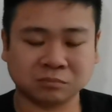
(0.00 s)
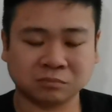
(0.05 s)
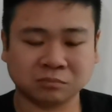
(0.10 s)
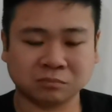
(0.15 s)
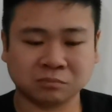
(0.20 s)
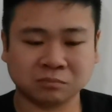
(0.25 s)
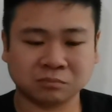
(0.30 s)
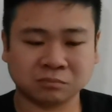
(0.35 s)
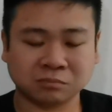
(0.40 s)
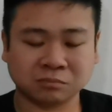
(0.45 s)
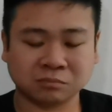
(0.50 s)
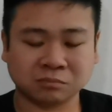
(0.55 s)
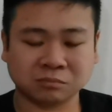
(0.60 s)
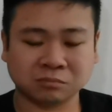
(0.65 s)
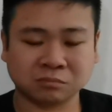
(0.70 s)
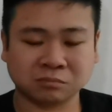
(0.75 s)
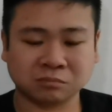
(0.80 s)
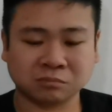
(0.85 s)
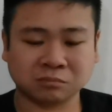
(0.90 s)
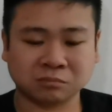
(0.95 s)

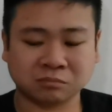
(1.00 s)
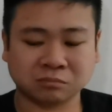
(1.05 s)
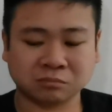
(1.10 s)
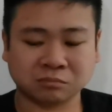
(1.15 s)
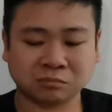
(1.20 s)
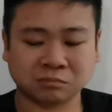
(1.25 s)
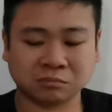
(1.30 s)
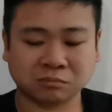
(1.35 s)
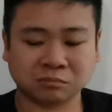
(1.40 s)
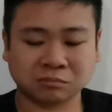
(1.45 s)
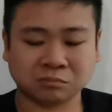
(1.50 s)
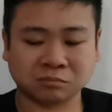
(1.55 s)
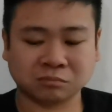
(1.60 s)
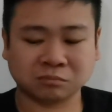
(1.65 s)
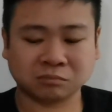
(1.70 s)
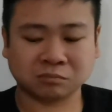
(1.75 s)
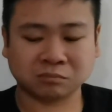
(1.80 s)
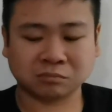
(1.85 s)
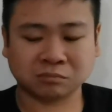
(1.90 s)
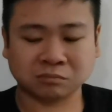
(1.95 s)

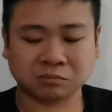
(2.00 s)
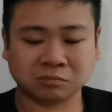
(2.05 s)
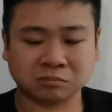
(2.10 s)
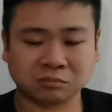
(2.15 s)
(silent)